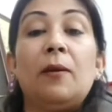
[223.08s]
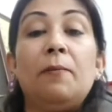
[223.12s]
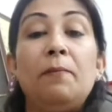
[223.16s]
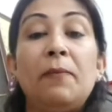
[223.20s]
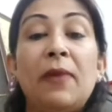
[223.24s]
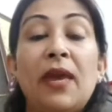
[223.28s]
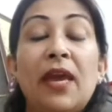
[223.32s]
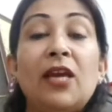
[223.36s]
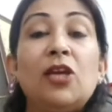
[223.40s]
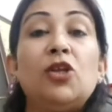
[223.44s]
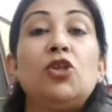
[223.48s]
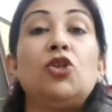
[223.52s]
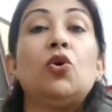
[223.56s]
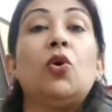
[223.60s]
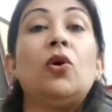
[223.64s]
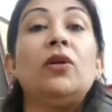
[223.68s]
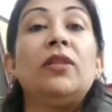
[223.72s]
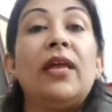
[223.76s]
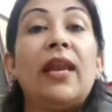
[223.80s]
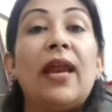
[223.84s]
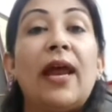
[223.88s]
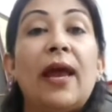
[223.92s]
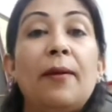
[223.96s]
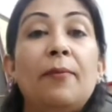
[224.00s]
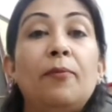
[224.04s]
make sure
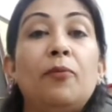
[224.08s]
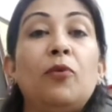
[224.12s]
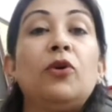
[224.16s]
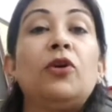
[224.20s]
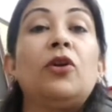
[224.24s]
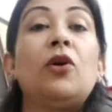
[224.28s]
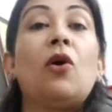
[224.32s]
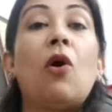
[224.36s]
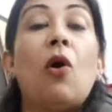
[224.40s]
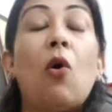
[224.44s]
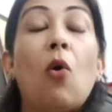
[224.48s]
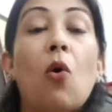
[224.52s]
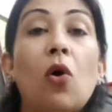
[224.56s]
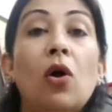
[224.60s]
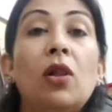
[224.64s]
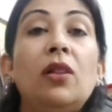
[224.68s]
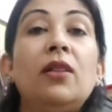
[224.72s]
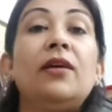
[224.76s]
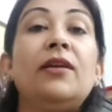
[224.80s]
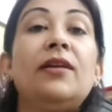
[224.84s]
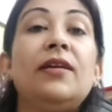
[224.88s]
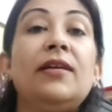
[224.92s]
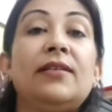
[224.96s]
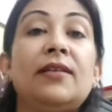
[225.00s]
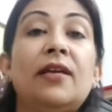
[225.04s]
that I put all
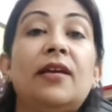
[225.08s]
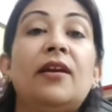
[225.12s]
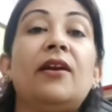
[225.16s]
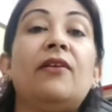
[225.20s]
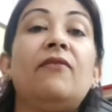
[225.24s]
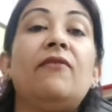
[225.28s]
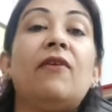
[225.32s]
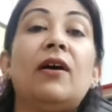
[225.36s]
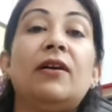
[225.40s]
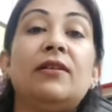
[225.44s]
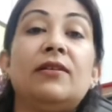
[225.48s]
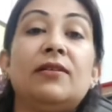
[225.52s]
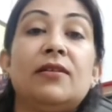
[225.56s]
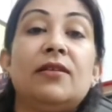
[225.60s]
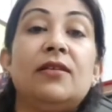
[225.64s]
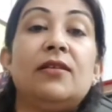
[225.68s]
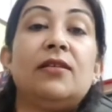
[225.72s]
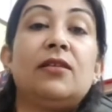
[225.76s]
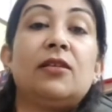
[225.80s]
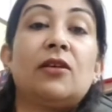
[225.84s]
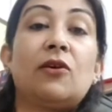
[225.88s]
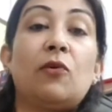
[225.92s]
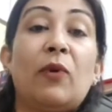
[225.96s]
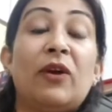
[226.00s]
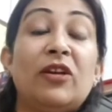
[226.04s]
the recent
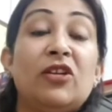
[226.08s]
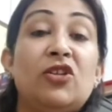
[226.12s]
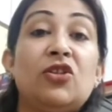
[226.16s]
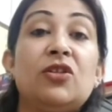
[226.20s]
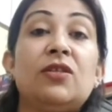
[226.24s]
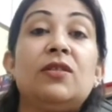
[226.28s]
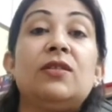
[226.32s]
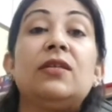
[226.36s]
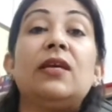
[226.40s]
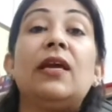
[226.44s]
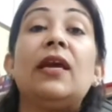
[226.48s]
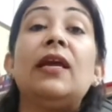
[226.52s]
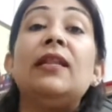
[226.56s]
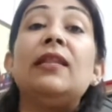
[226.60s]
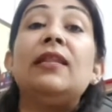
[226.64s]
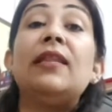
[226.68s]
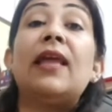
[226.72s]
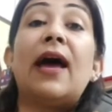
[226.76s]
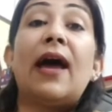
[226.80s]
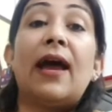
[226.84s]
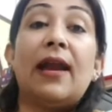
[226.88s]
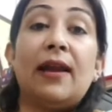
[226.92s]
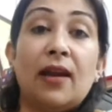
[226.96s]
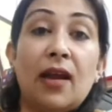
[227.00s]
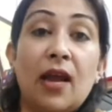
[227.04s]
advances questions in
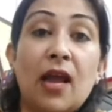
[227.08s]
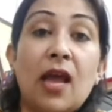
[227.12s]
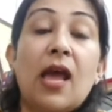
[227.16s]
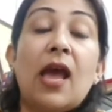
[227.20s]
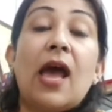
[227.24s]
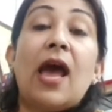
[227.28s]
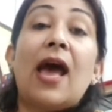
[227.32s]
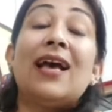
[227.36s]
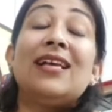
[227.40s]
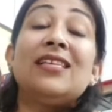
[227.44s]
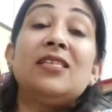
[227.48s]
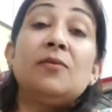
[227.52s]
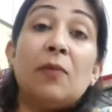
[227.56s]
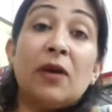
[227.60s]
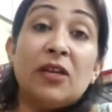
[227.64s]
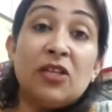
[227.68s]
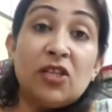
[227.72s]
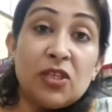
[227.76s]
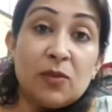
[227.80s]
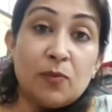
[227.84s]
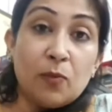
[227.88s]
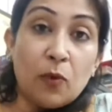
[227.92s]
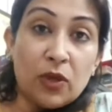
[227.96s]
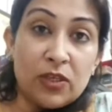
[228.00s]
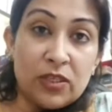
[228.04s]
that as much
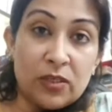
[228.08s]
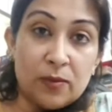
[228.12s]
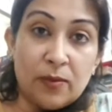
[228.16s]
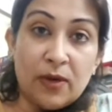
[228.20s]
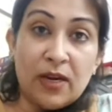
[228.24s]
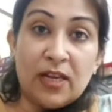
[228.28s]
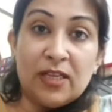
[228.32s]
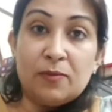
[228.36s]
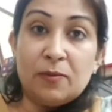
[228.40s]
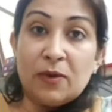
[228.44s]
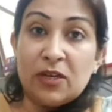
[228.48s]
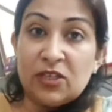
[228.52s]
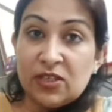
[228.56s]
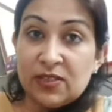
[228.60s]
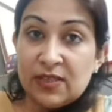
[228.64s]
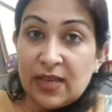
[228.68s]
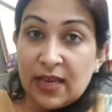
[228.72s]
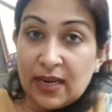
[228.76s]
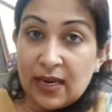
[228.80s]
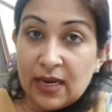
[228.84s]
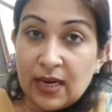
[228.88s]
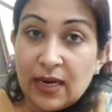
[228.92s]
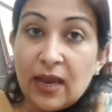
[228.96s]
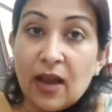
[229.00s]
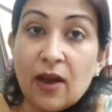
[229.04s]
as possible, as much as I
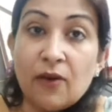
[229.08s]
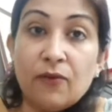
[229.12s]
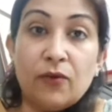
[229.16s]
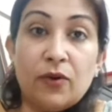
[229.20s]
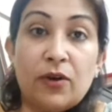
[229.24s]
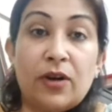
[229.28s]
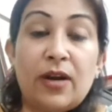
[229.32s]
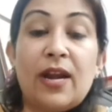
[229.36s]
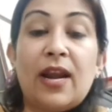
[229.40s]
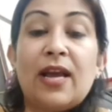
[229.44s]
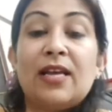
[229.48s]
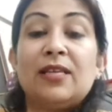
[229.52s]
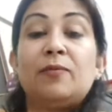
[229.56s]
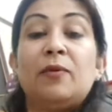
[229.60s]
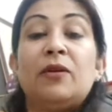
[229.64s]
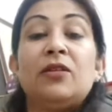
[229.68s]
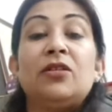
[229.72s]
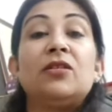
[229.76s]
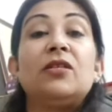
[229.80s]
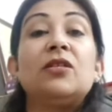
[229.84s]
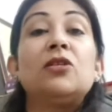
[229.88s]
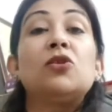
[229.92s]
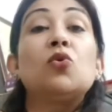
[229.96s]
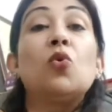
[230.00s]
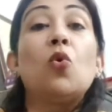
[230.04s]
can cover, and as much
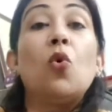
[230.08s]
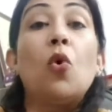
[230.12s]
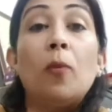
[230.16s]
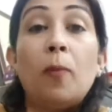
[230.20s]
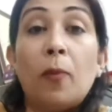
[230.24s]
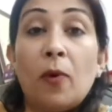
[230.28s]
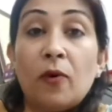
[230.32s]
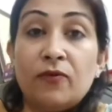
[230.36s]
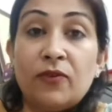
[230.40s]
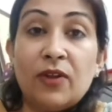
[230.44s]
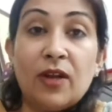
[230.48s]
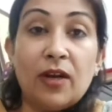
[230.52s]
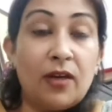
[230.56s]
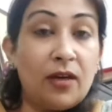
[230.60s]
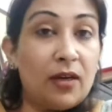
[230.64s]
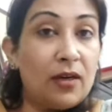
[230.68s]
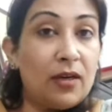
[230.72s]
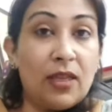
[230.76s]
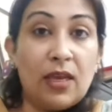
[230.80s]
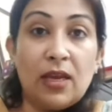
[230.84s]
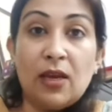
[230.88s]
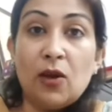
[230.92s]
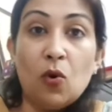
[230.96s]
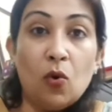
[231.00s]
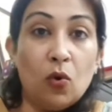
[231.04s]
as the scope of that
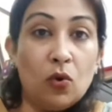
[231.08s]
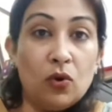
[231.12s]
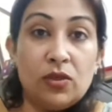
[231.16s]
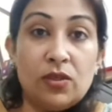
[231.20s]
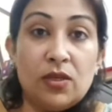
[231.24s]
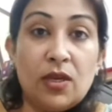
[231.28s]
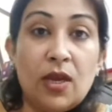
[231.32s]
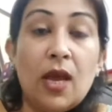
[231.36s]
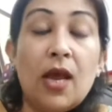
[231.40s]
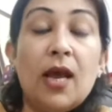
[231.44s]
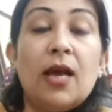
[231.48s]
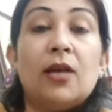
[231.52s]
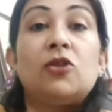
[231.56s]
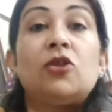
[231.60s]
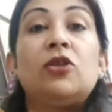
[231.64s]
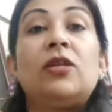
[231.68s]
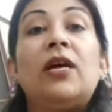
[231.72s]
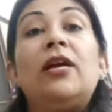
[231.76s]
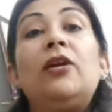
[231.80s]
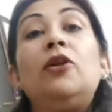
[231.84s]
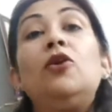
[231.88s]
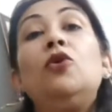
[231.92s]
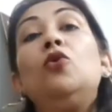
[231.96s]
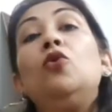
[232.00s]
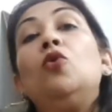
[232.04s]
thing goes, so
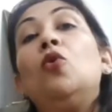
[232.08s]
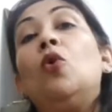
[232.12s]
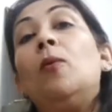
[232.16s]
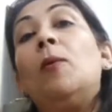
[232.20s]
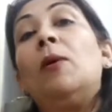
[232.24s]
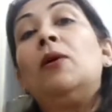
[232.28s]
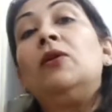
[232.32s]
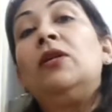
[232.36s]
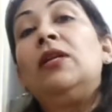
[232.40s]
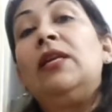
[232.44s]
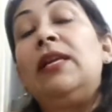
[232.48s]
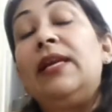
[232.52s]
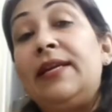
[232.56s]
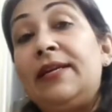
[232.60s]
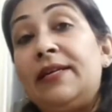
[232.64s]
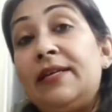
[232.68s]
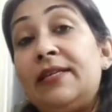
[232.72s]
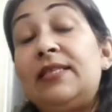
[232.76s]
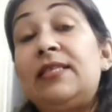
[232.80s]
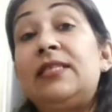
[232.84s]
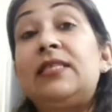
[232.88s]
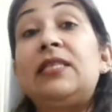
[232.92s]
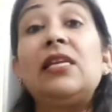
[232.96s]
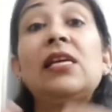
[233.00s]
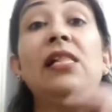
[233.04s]
that you know about the
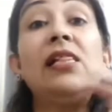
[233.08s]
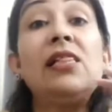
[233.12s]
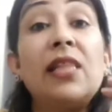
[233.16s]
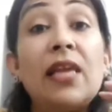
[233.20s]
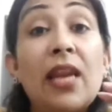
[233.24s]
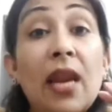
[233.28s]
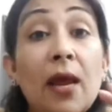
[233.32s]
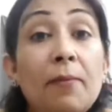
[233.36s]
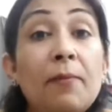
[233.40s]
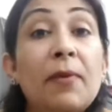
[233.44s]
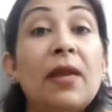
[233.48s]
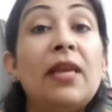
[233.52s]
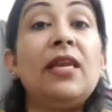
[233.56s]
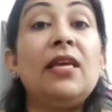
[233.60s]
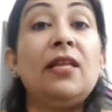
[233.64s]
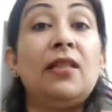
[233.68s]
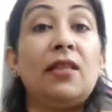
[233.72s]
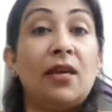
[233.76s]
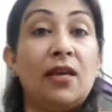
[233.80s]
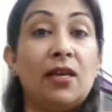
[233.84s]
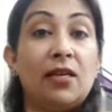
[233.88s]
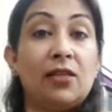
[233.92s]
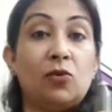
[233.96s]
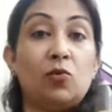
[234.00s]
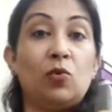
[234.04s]
latest. Still, there are many
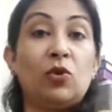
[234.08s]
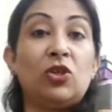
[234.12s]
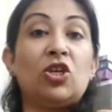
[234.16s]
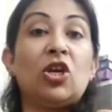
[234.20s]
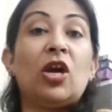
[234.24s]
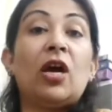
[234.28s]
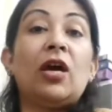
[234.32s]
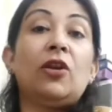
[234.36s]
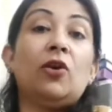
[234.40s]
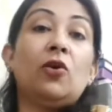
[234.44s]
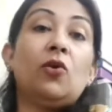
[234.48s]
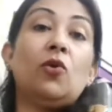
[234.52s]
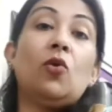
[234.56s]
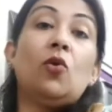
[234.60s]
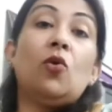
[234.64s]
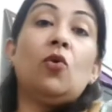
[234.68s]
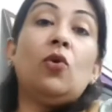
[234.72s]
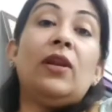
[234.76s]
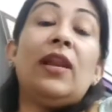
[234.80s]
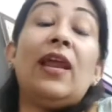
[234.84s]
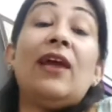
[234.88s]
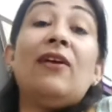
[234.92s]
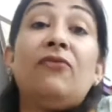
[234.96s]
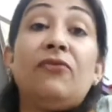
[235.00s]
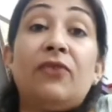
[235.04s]
things which are,
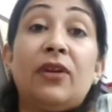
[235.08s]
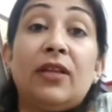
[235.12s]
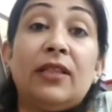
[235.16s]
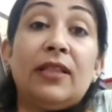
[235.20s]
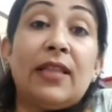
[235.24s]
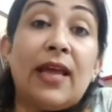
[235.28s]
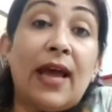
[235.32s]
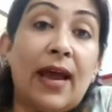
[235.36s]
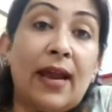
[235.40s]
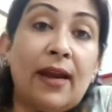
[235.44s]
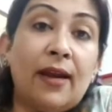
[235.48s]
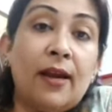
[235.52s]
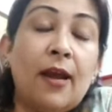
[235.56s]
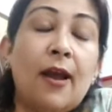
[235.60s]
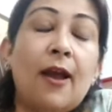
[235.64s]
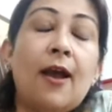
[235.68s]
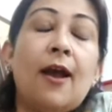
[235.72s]
left in that.